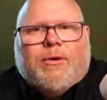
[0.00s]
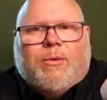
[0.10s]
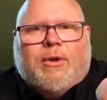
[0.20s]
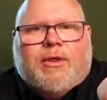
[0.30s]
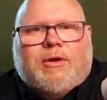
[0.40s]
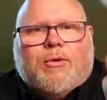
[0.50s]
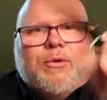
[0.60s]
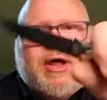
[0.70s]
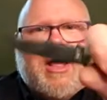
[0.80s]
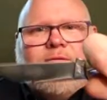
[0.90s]
really cool
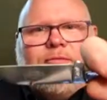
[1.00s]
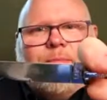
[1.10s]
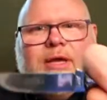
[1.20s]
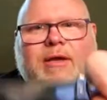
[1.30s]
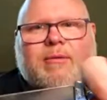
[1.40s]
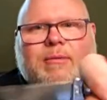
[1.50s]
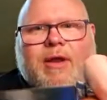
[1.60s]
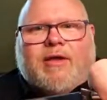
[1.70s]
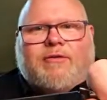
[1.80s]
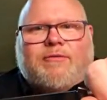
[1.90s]
knife, big,
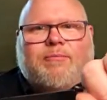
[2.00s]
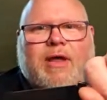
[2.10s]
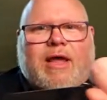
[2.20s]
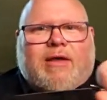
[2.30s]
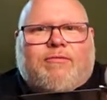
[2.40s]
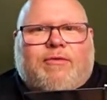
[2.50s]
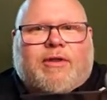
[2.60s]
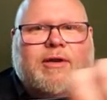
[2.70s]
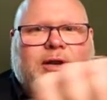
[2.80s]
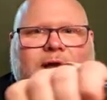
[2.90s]
nice hand
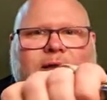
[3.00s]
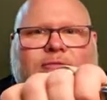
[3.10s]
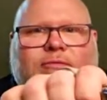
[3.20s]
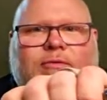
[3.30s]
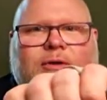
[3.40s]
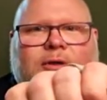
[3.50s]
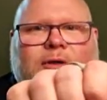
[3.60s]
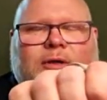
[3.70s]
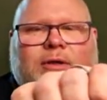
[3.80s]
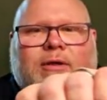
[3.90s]
filling knife,
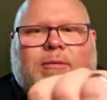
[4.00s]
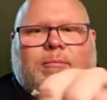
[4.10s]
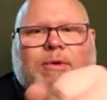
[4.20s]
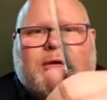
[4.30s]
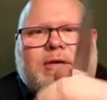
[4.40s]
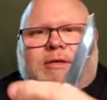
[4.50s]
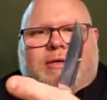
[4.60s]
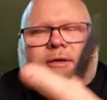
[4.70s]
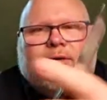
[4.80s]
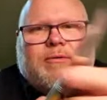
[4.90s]
but
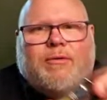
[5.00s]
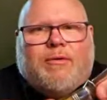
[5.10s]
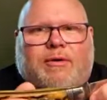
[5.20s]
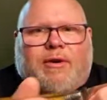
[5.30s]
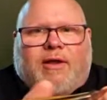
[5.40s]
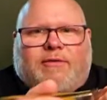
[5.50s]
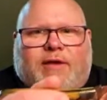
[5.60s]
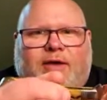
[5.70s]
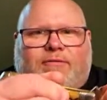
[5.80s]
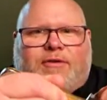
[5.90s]
nice
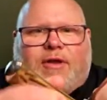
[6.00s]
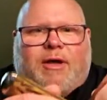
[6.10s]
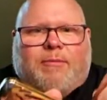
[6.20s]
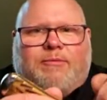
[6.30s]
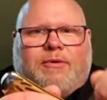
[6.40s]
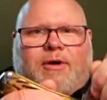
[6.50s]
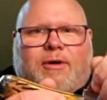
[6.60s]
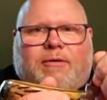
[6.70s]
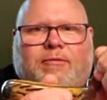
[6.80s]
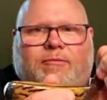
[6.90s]
half stops and
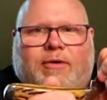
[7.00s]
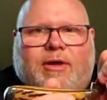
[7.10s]
all.